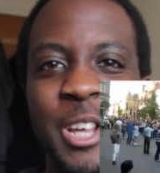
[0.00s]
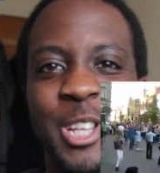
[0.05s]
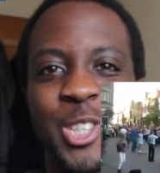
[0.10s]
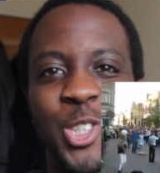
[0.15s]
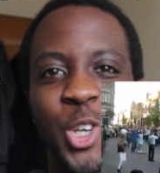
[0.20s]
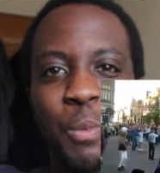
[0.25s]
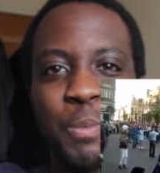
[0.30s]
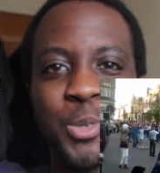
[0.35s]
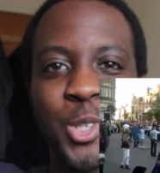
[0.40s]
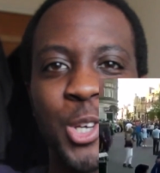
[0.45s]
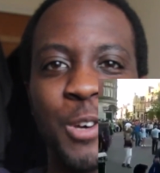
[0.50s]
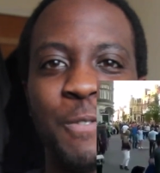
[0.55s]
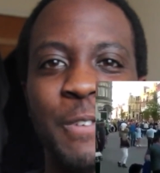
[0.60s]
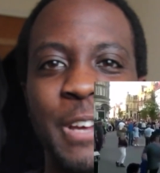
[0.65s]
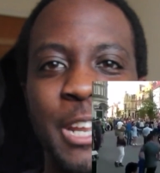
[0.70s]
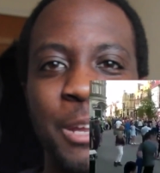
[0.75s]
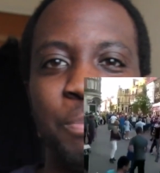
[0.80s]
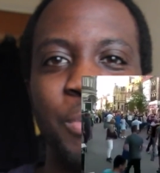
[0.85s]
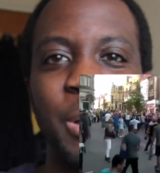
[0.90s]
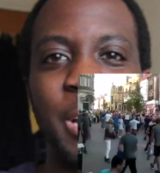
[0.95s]
with their tops off
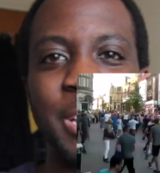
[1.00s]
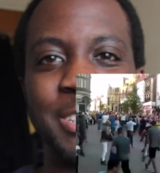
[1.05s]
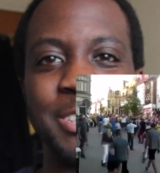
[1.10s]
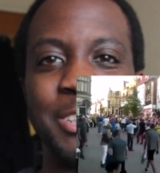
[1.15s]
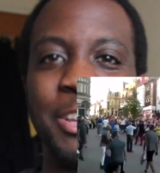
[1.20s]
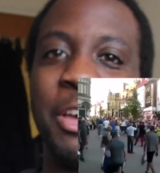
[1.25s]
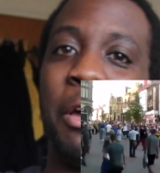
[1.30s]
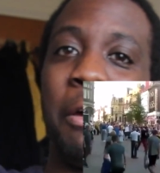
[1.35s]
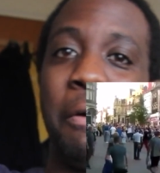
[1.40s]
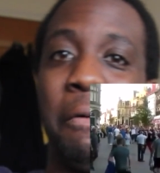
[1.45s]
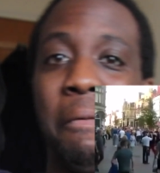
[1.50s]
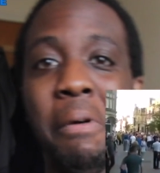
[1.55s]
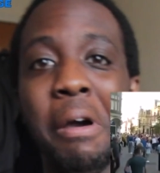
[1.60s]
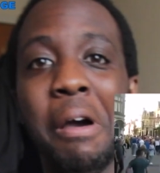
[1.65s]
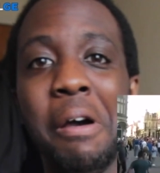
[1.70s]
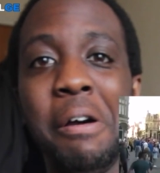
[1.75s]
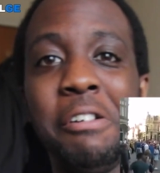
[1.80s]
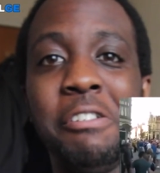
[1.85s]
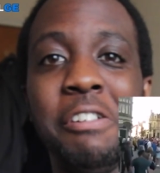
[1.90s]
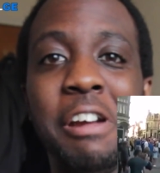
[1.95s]
at the bus.
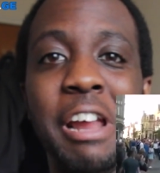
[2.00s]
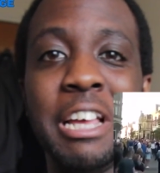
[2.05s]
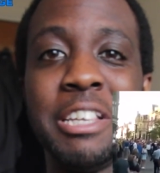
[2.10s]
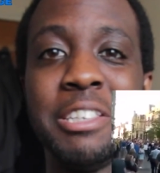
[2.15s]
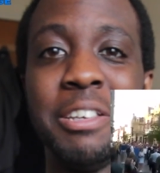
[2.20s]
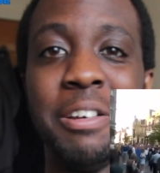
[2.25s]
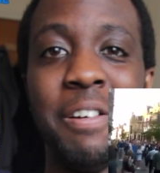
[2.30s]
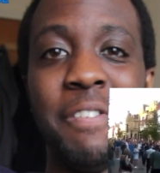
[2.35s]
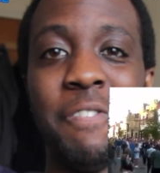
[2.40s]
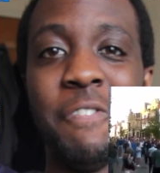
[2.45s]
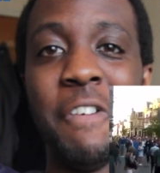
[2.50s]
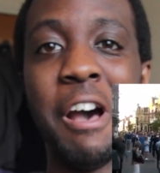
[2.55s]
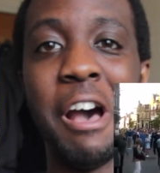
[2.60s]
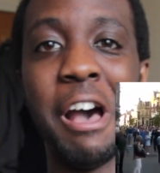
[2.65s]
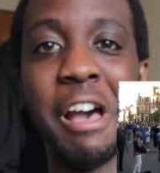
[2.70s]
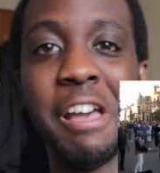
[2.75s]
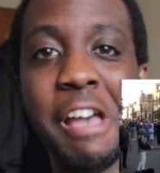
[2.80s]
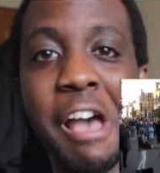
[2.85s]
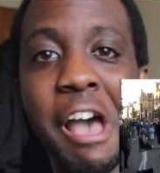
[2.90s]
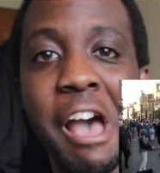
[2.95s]
We're to
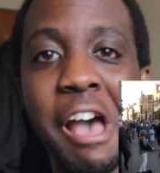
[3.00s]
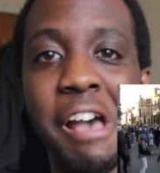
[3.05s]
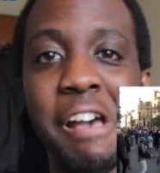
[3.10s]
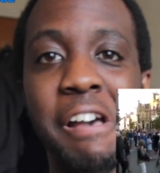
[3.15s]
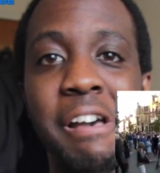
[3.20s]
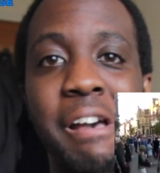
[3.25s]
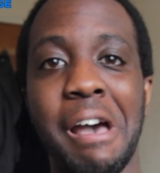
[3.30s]
fire.